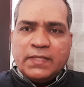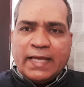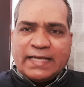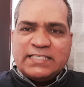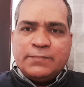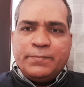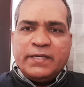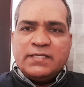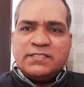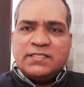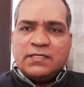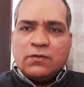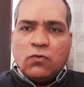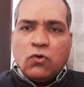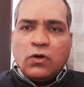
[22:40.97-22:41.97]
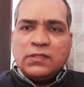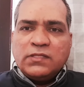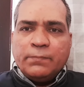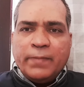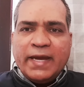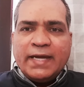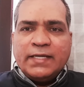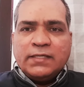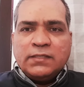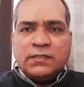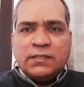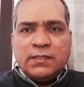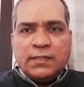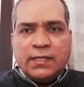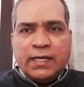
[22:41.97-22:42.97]
experiencing all the bad
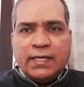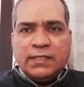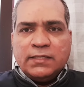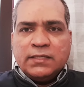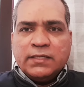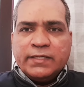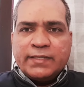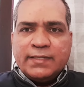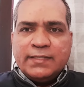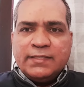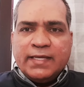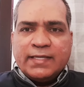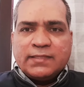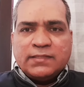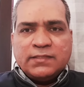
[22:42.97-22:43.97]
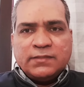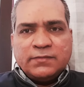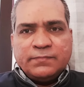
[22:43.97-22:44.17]
and the early death